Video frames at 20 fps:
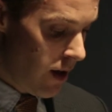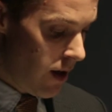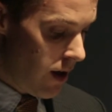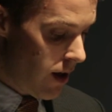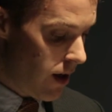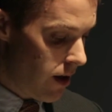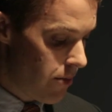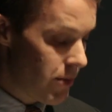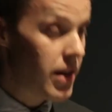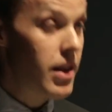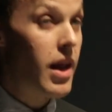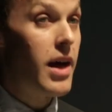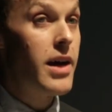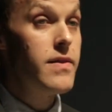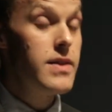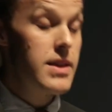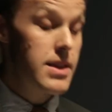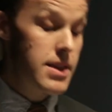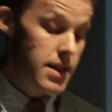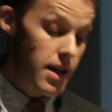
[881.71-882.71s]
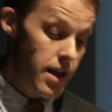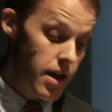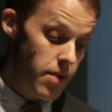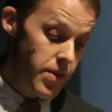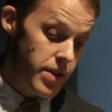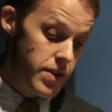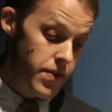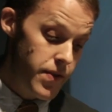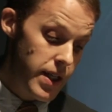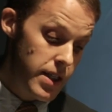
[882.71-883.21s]
A lot of this time,
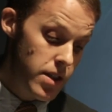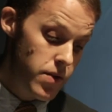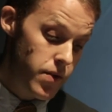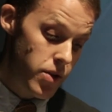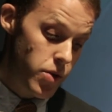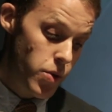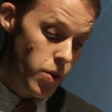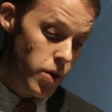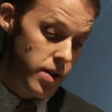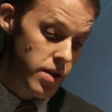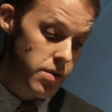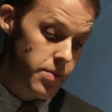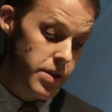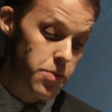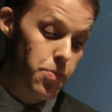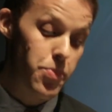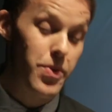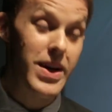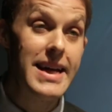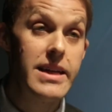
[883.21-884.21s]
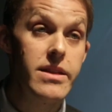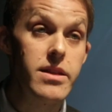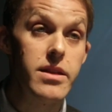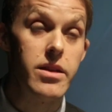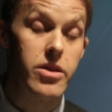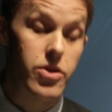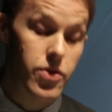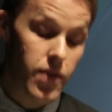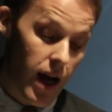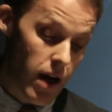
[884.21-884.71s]
this festival tourism is branded,
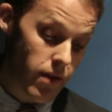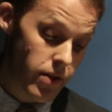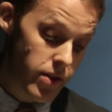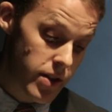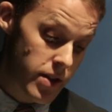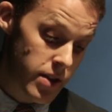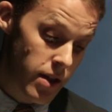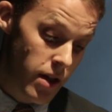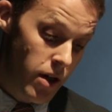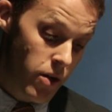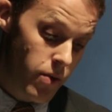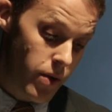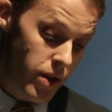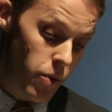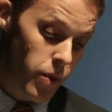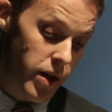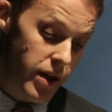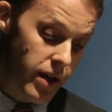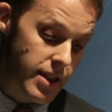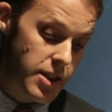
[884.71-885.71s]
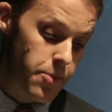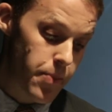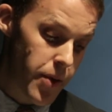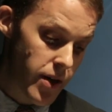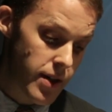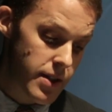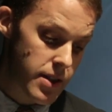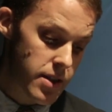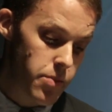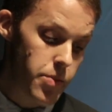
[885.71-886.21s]
and travelers really want to
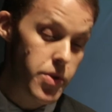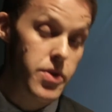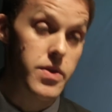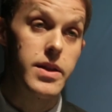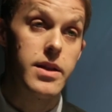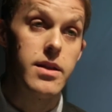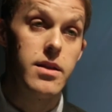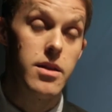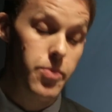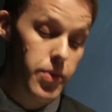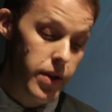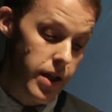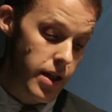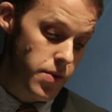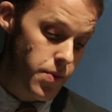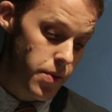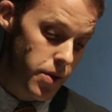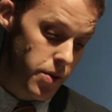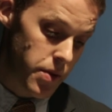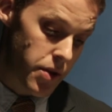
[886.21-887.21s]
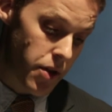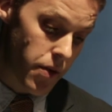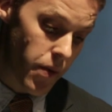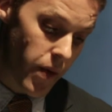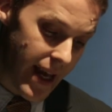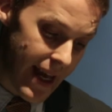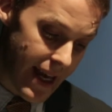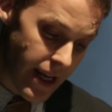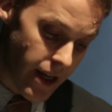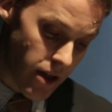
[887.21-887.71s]
experience the music in the place where it was
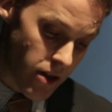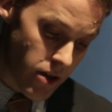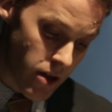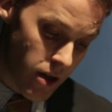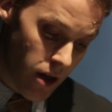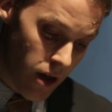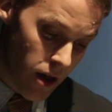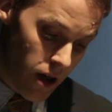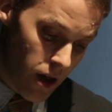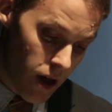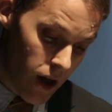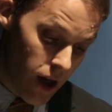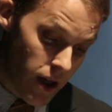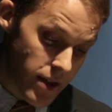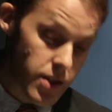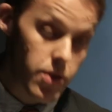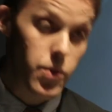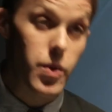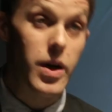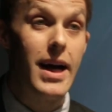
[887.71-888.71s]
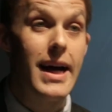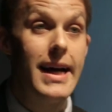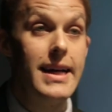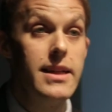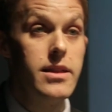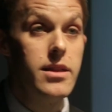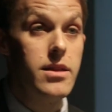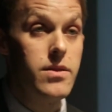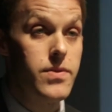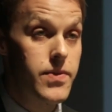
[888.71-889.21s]
created. So where I
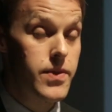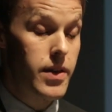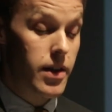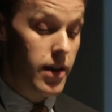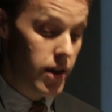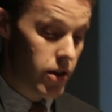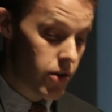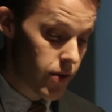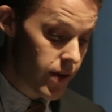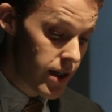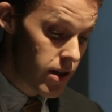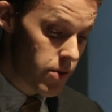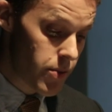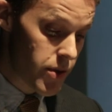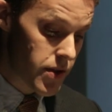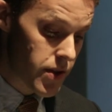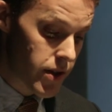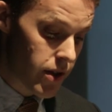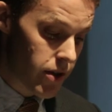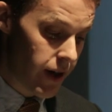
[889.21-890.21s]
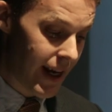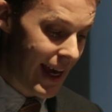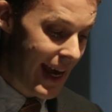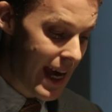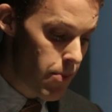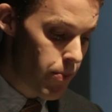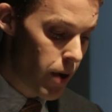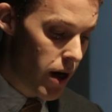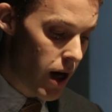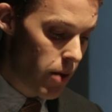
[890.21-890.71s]
live, Korean music, or
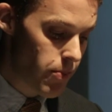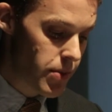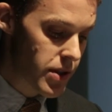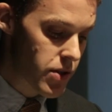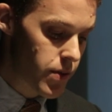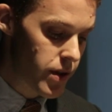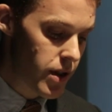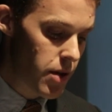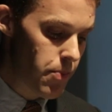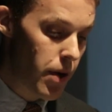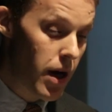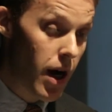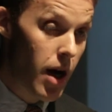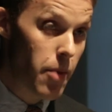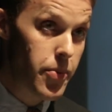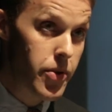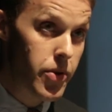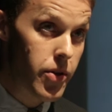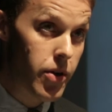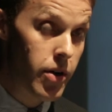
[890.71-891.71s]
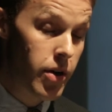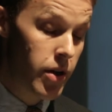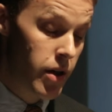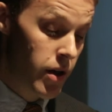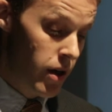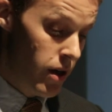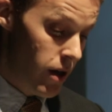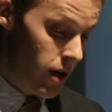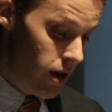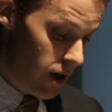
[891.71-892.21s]
K-pop, is really popular,
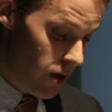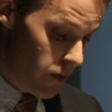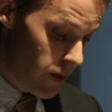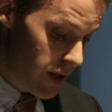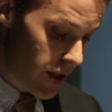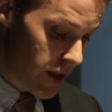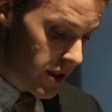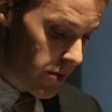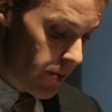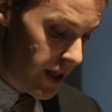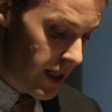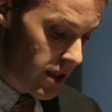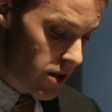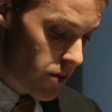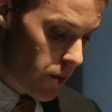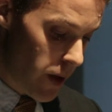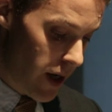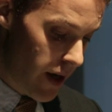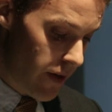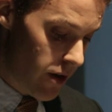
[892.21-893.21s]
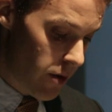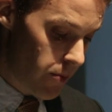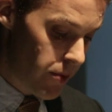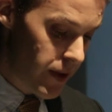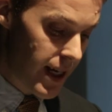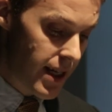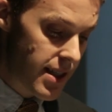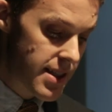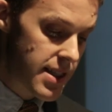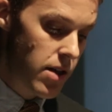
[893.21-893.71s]
which explains why there are
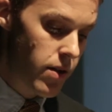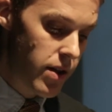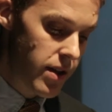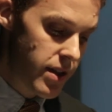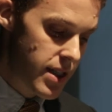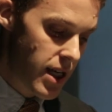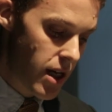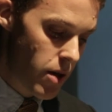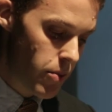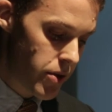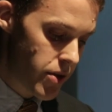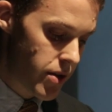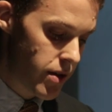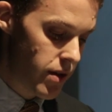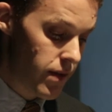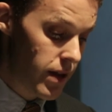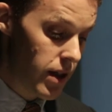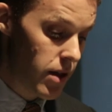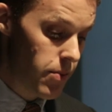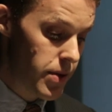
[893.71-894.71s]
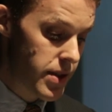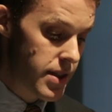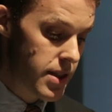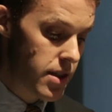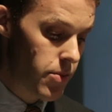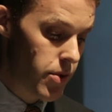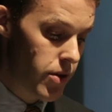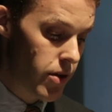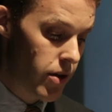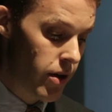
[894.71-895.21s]
plans now on the table to develop a
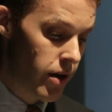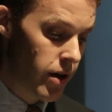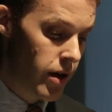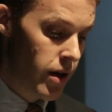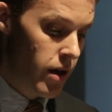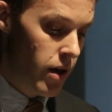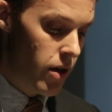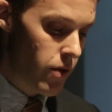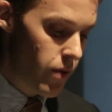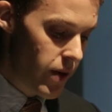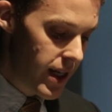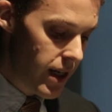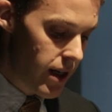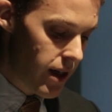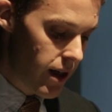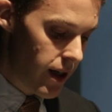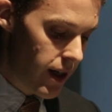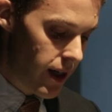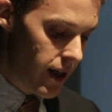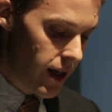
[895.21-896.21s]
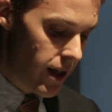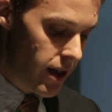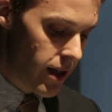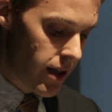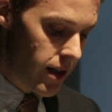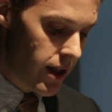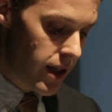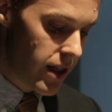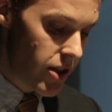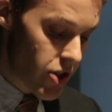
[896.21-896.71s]
similar arena at
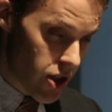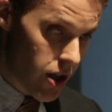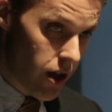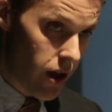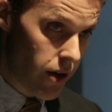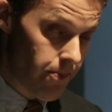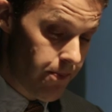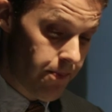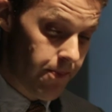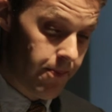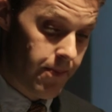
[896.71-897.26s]
Incheon.